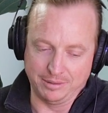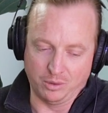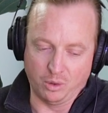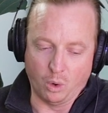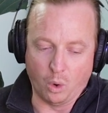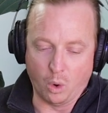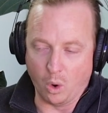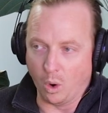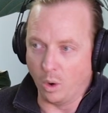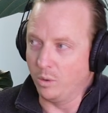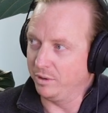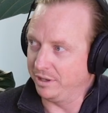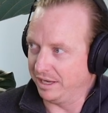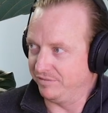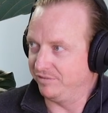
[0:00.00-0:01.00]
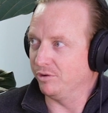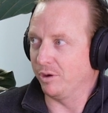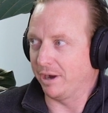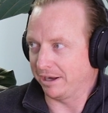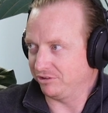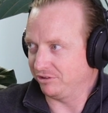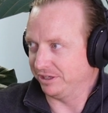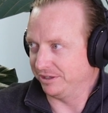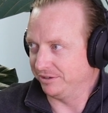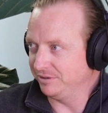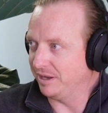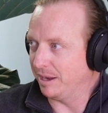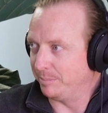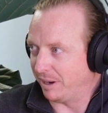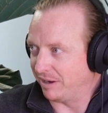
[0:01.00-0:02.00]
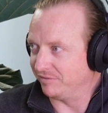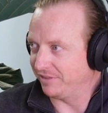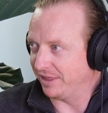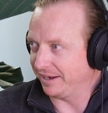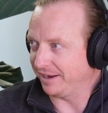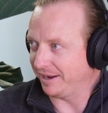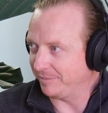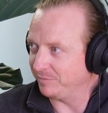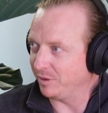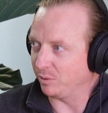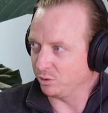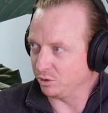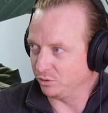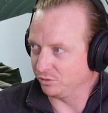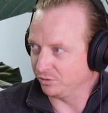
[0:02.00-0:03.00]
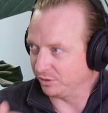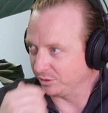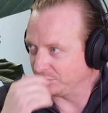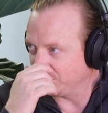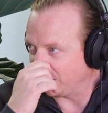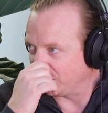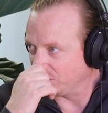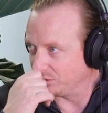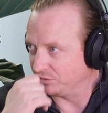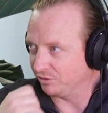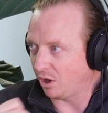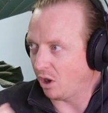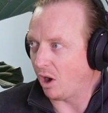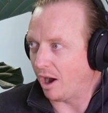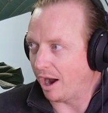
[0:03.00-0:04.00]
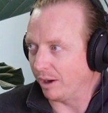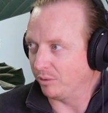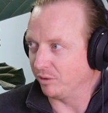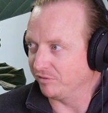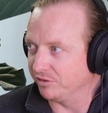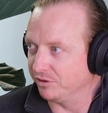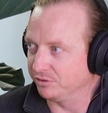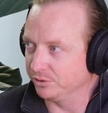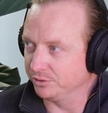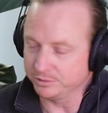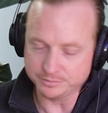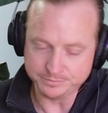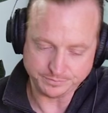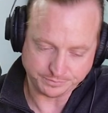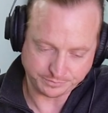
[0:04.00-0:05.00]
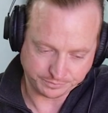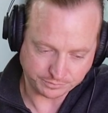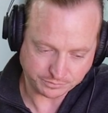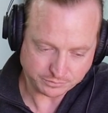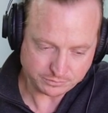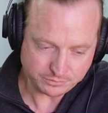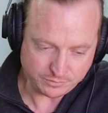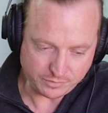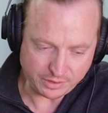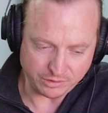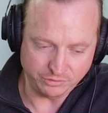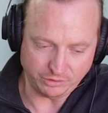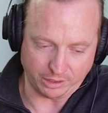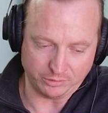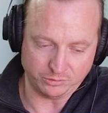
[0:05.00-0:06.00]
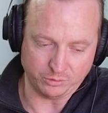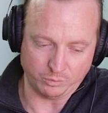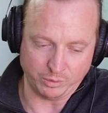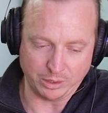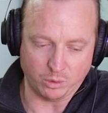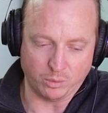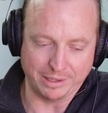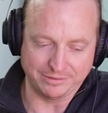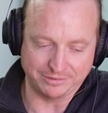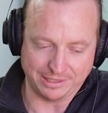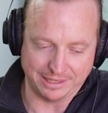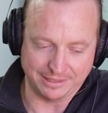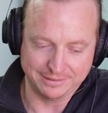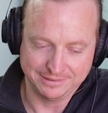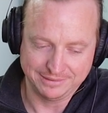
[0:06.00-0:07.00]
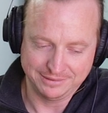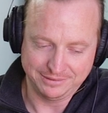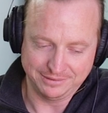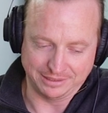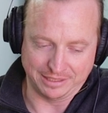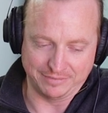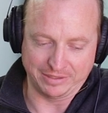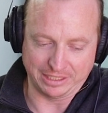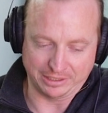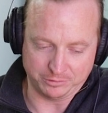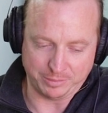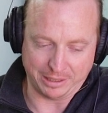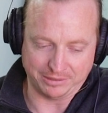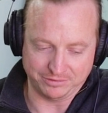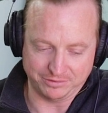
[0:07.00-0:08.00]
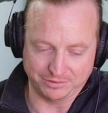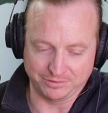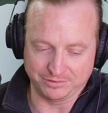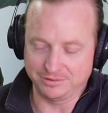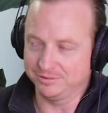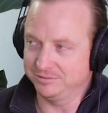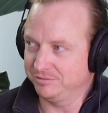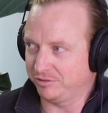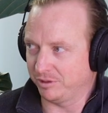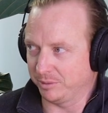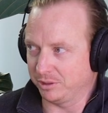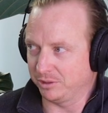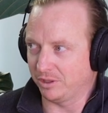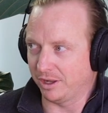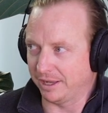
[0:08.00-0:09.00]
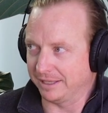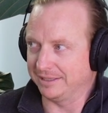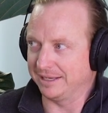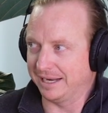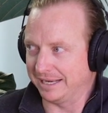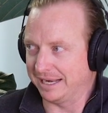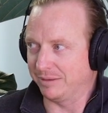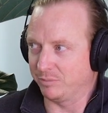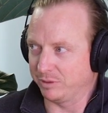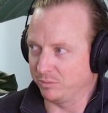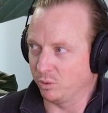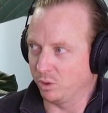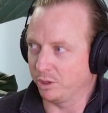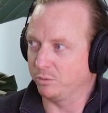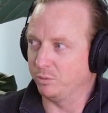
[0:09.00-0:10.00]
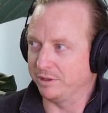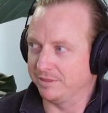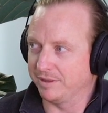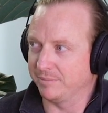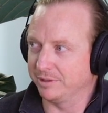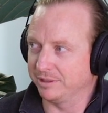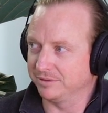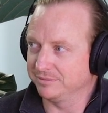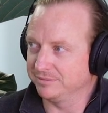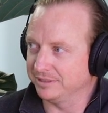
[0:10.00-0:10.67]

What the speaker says: or if you're actually above that HEM, they'll use the higher of the two. Yeah. So it's what we always get the living expenses from a client, and then we work with them. And